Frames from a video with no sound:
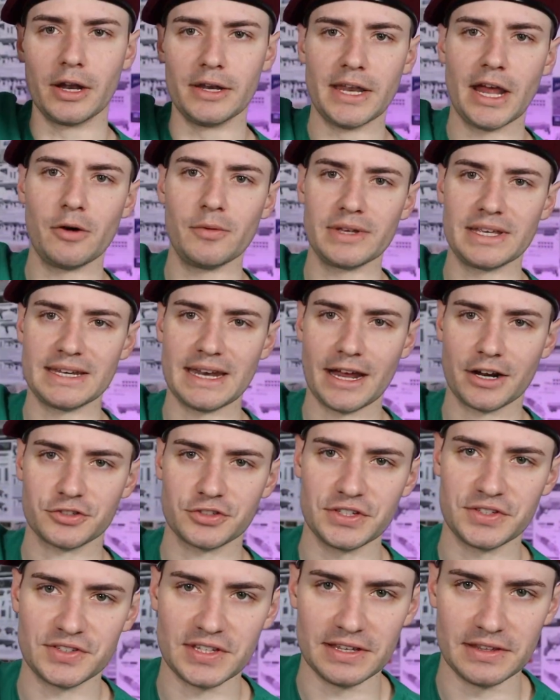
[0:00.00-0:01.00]
right, now we can
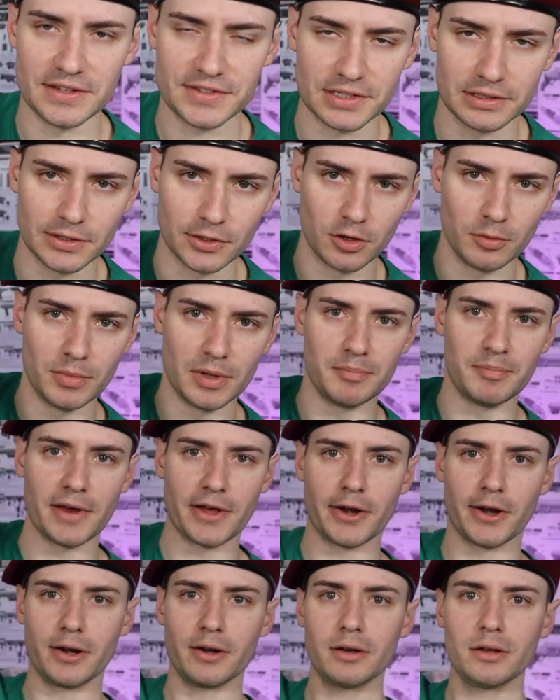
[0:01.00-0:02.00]
actually see this a little bit
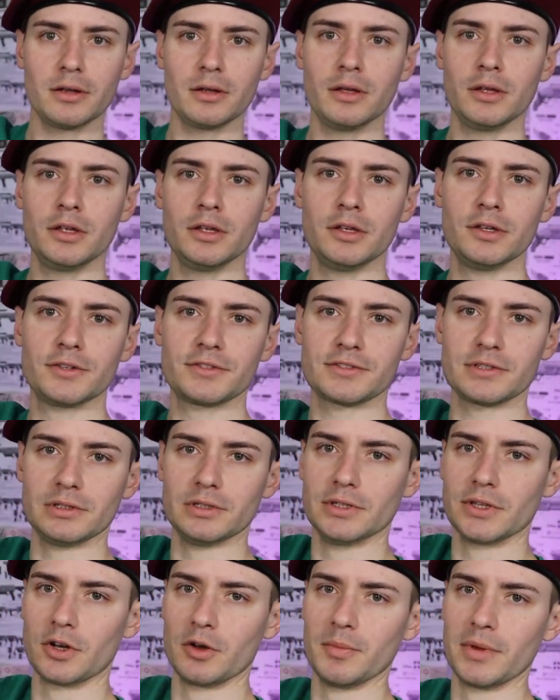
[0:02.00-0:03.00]
better. Still
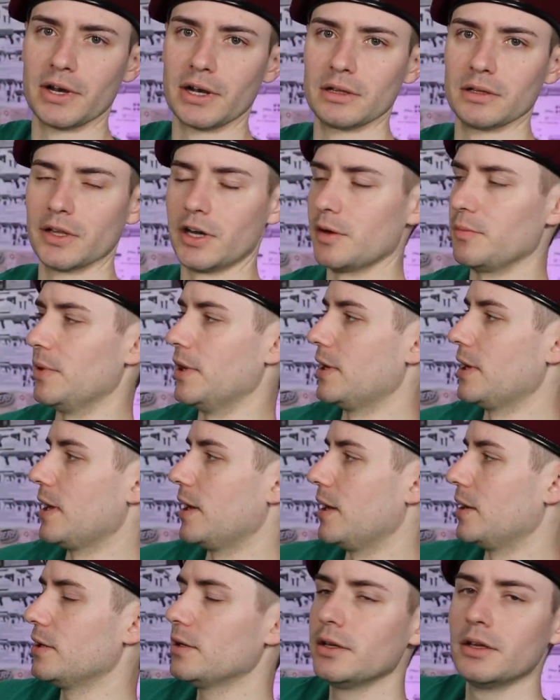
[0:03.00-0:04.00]
a little bit of glare, but
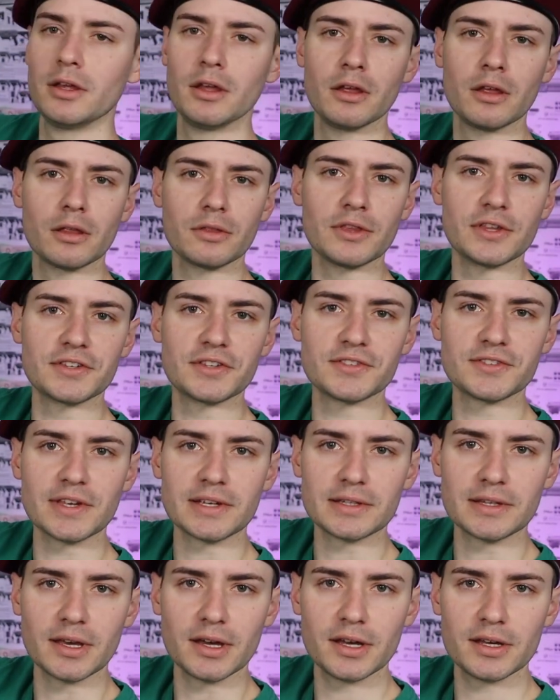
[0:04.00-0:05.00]
hey, this is
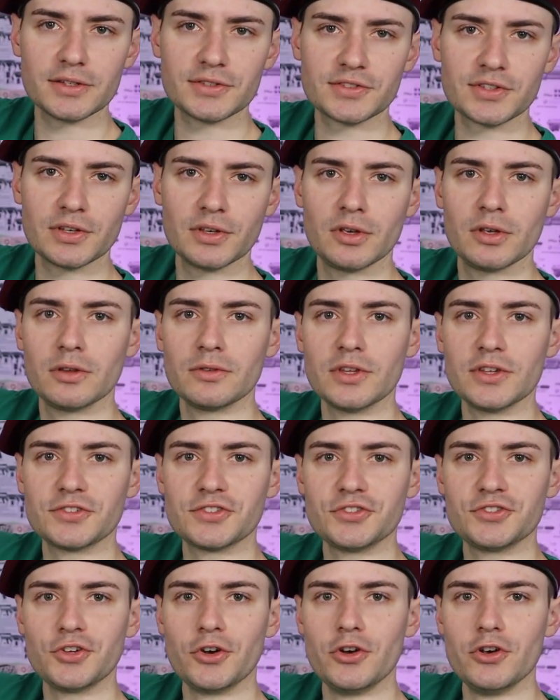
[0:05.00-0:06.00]
it, guys. This
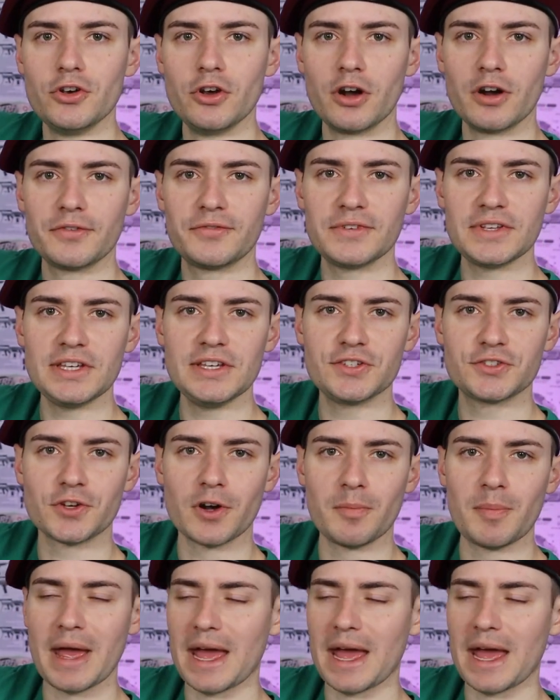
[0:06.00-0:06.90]
is your Nerf Easter